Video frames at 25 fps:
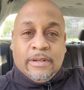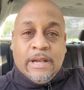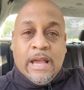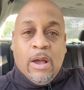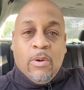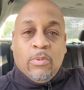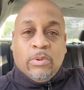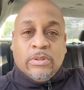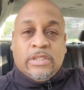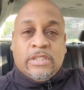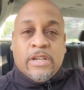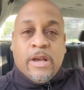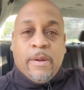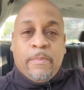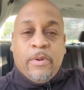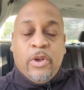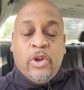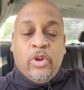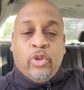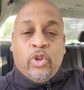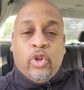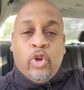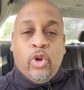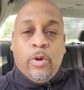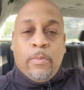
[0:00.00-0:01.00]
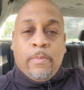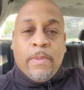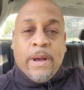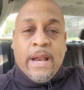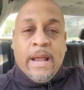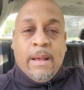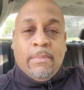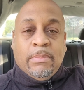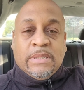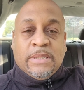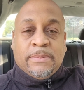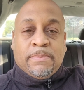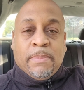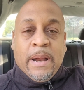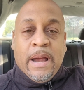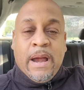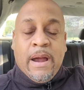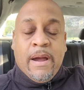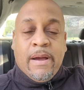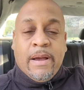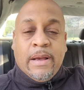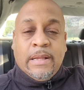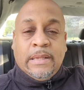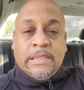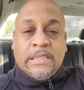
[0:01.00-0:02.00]
Hey, what's up YouTube? My name is
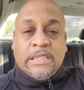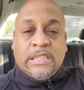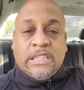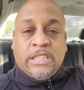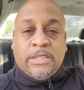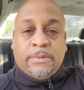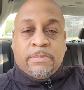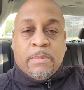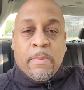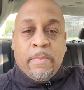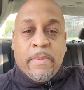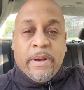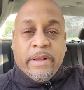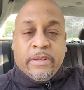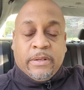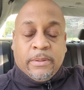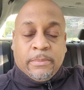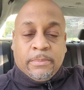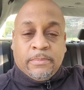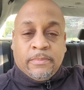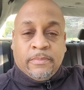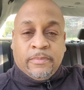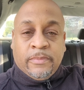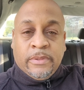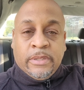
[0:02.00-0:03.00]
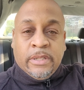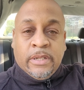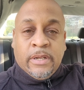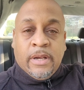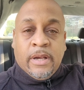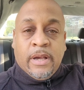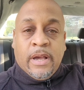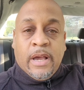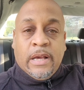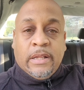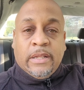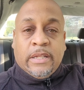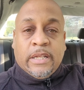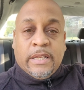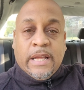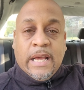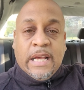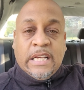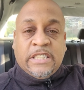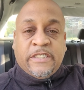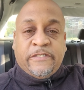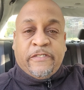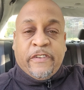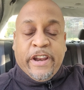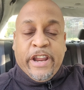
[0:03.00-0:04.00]
Blair and this is Momentum. In
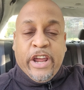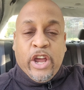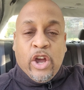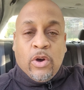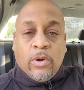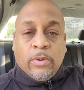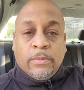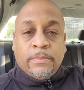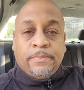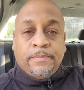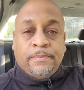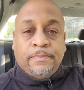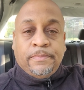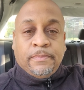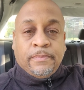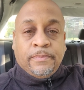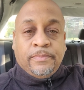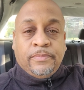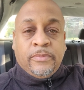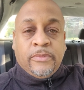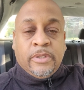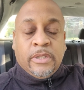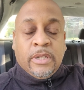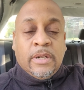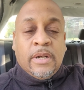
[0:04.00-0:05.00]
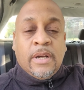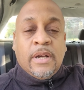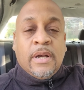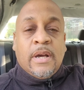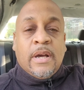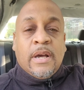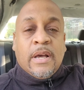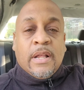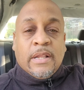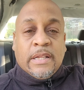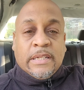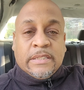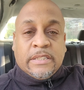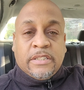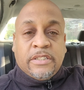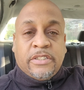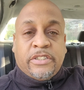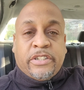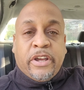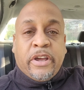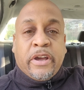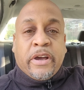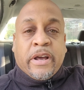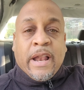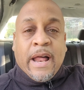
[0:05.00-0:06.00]
today's video, listen
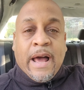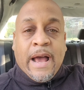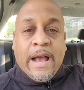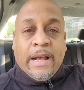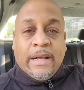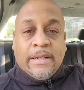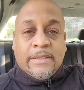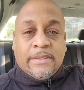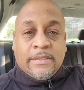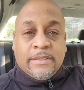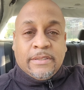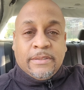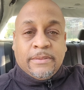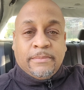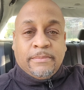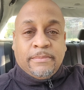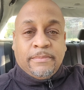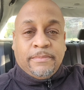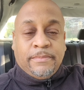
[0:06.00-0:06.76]
to your clients.